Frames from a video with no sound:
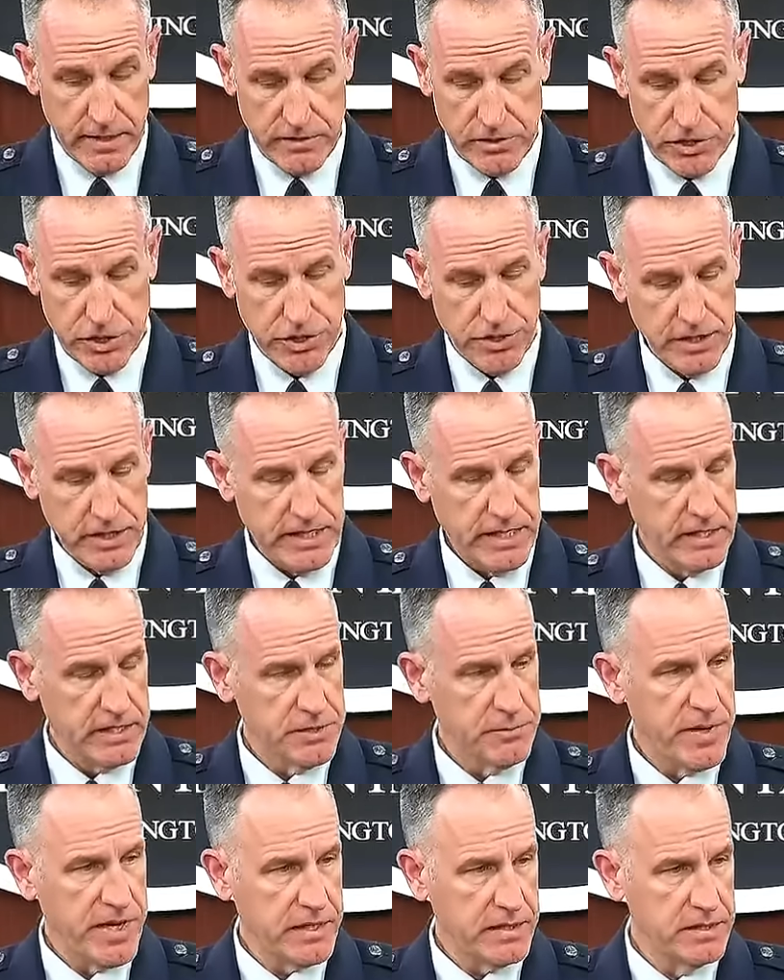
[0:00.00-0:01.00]
certainly
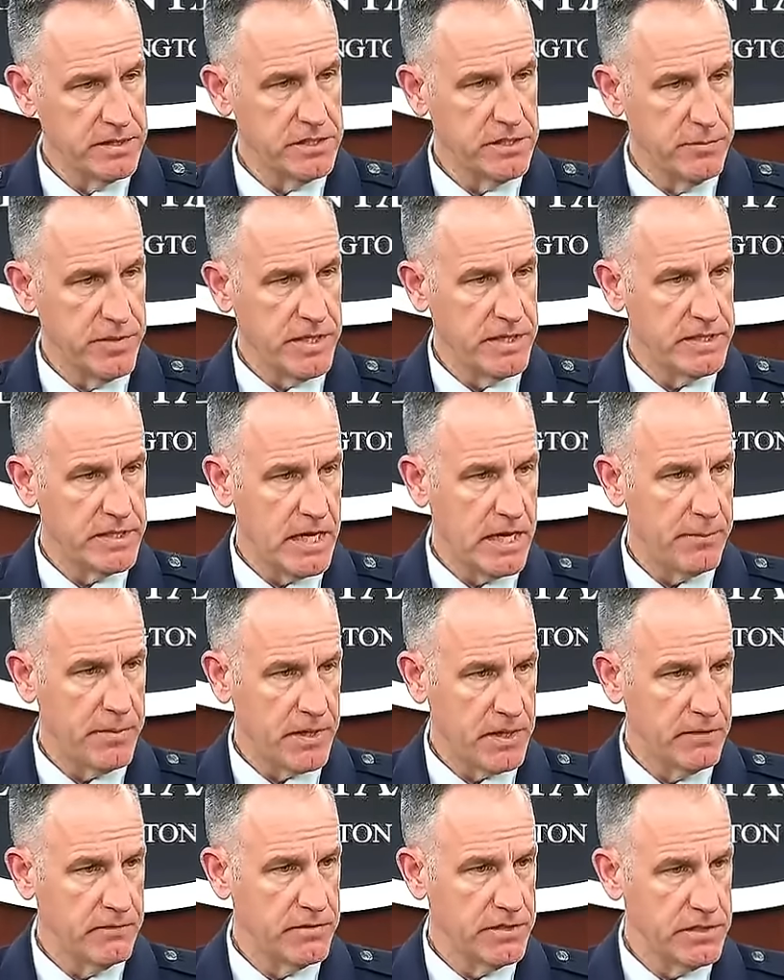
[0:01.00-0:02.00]
expect this to be a
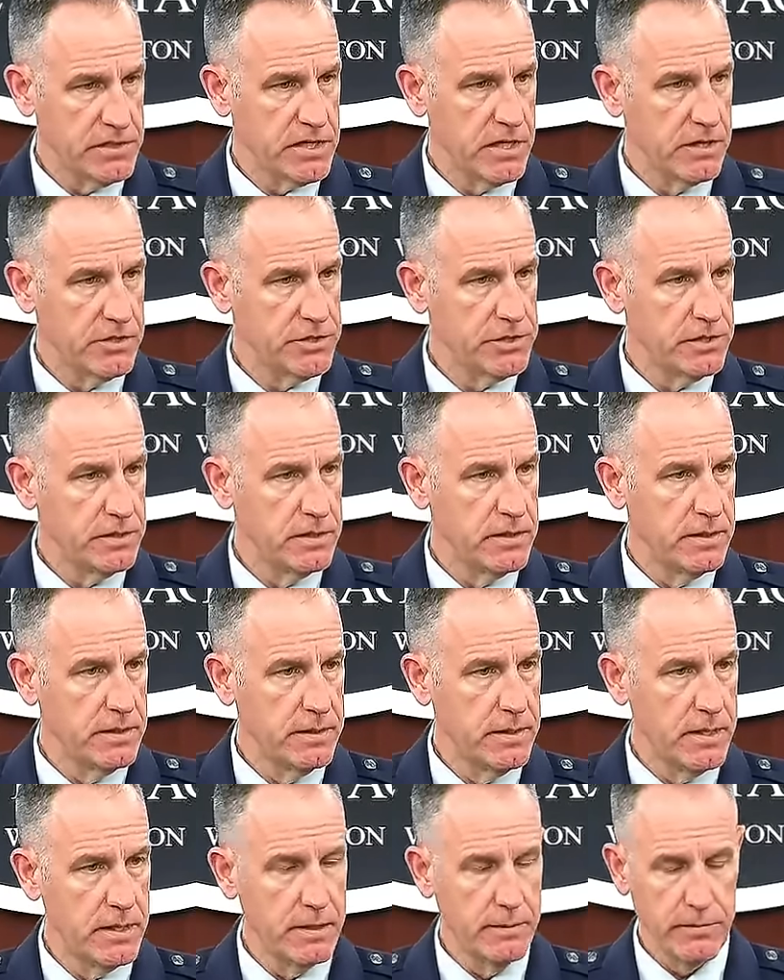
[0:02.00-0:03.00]
topic of discussion
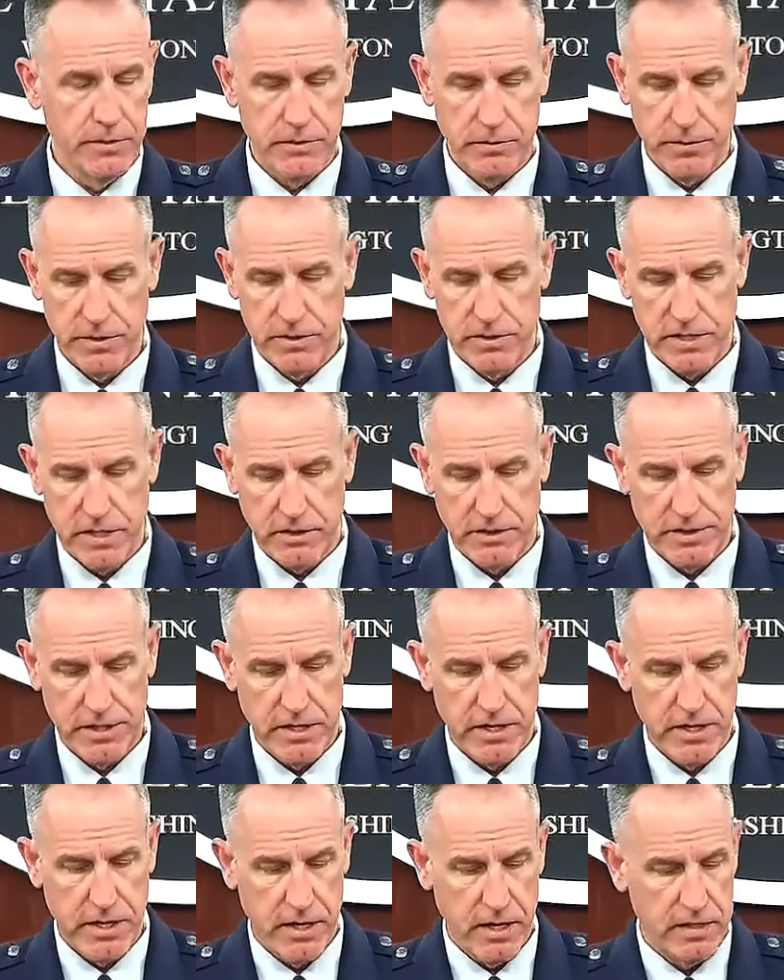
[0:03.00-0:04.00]
between
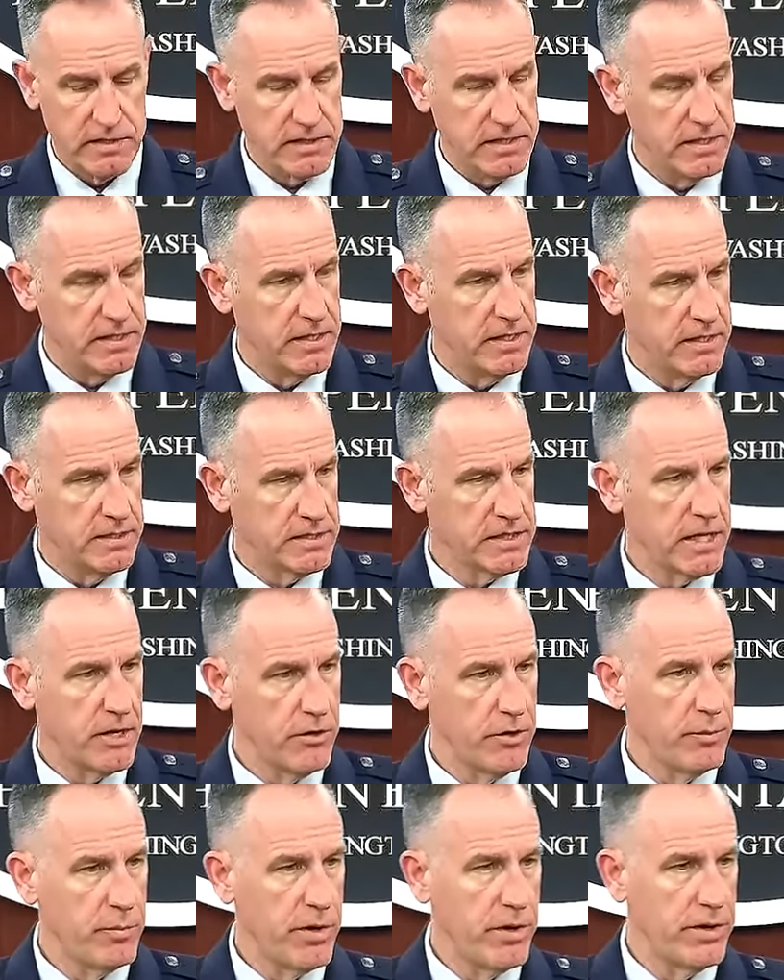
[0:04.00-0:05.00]
Secretary Austin and his
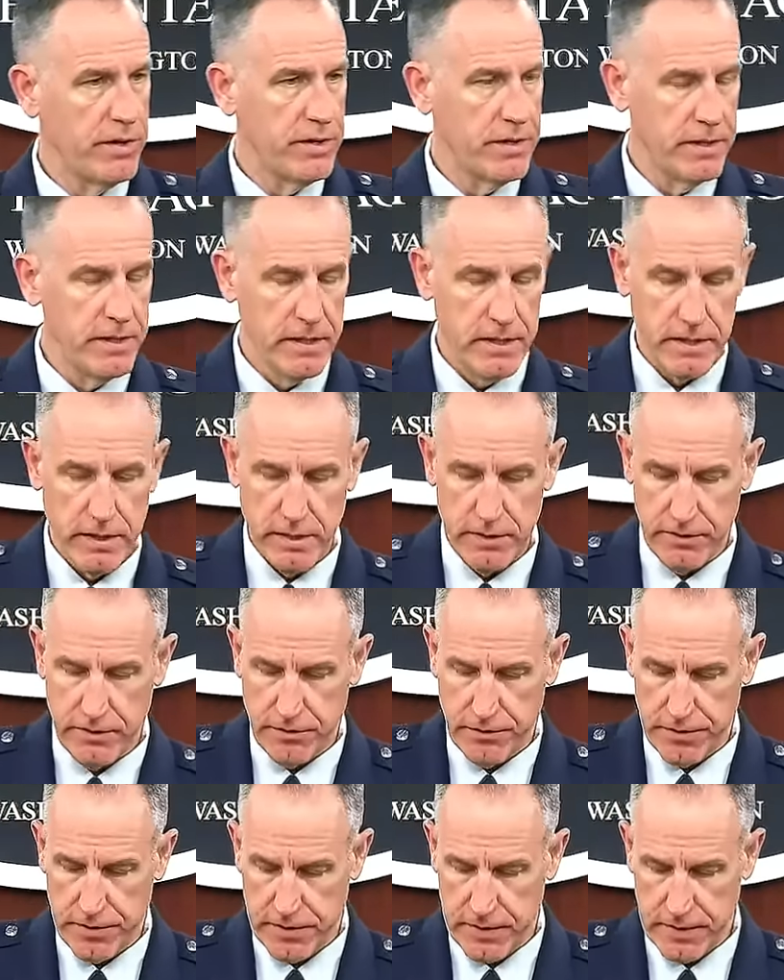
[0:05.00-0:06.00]
counterpart
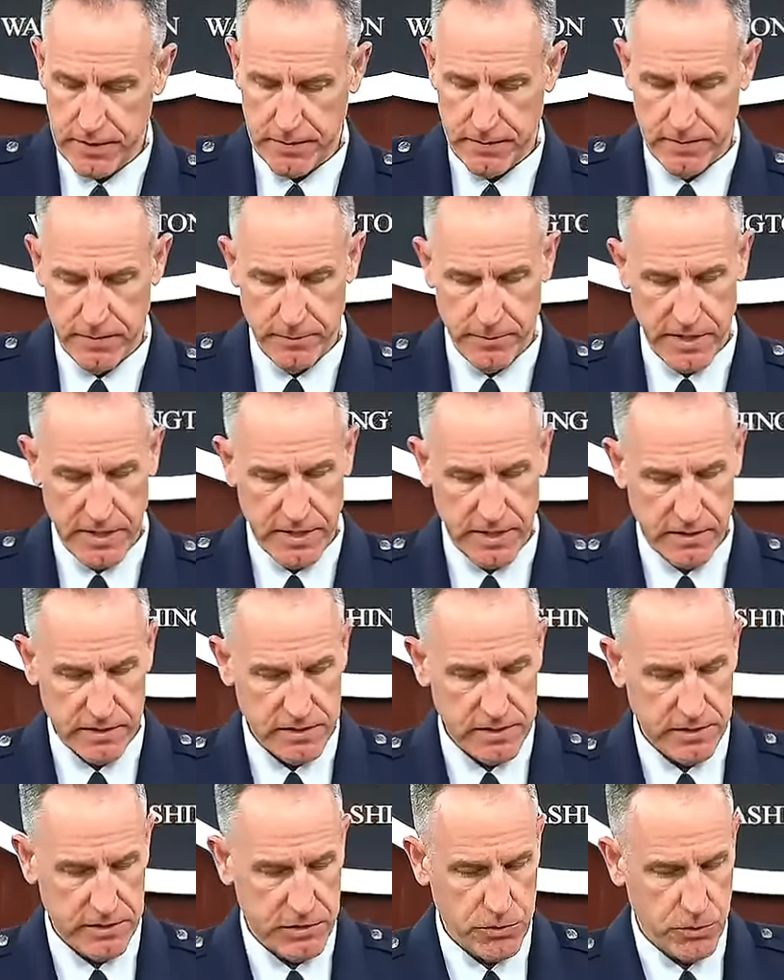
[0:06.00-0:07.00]
during the
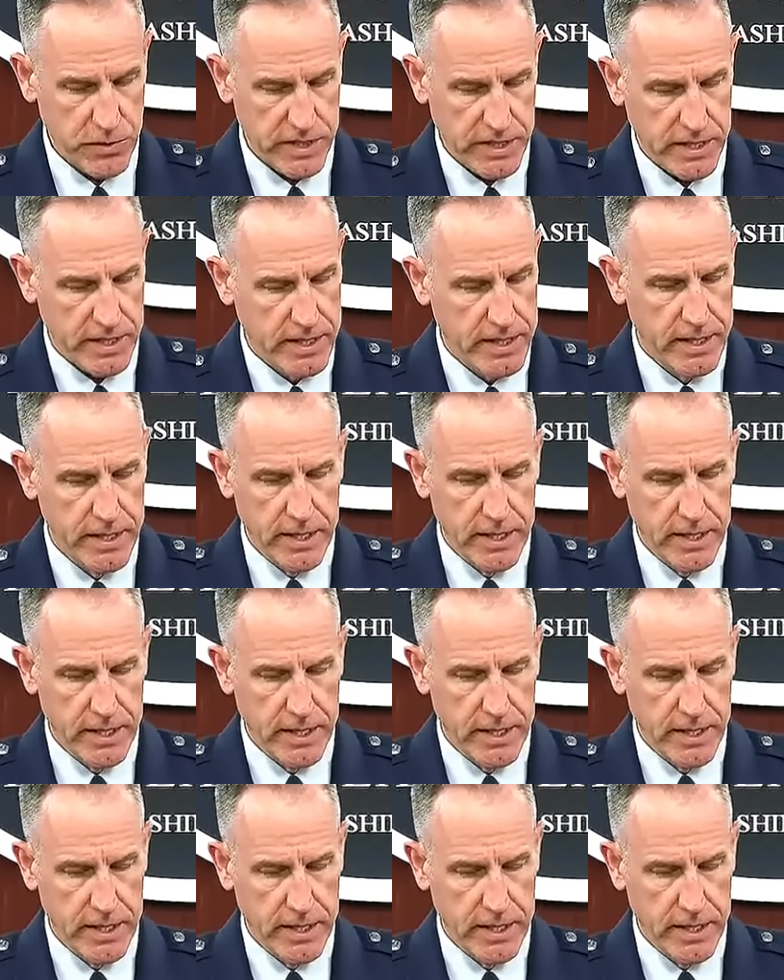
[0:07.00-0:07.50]
meetings this week.